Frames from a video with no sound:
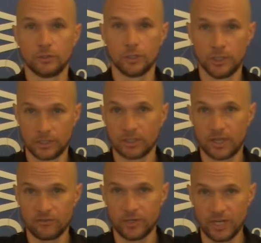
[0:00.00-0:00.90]
you need to
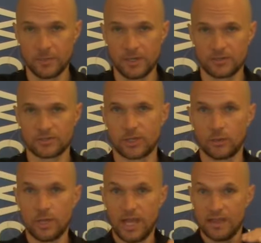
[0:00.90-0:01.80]
love your enemies. And
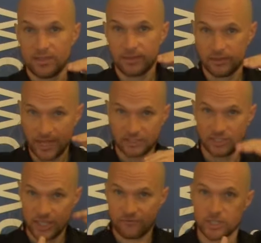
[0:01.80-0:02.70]
so that's a
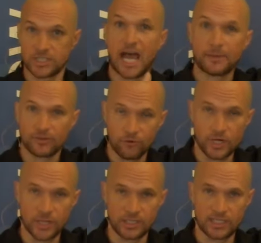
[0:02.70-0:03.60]
different topic for
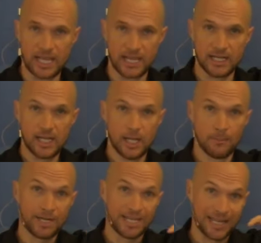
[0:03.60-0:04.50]
another day,
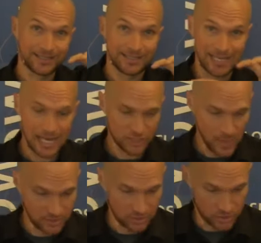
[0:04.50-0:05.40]
but in today's
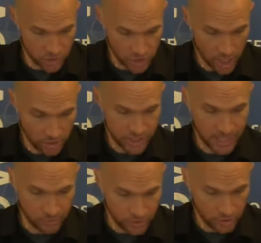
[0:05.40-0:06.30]
message in John
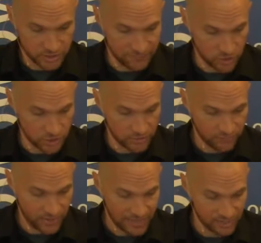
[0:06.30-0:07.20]
chapter 13, verse
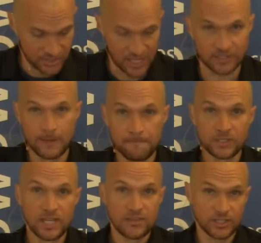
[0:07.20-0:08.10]
35, he says,
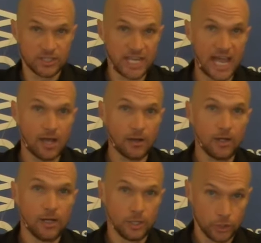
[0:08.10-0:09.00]
this is how
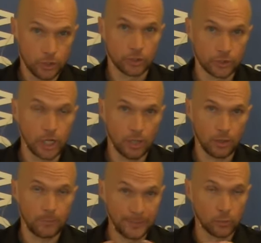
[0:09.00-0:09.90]
you'll
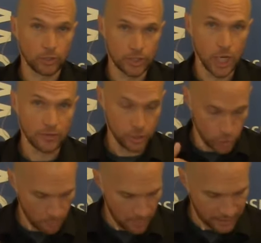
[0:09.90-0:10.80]
know, people will know that
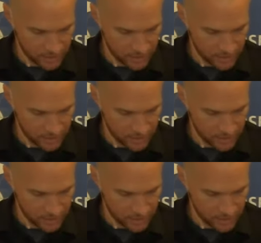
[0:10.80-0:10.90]
you are my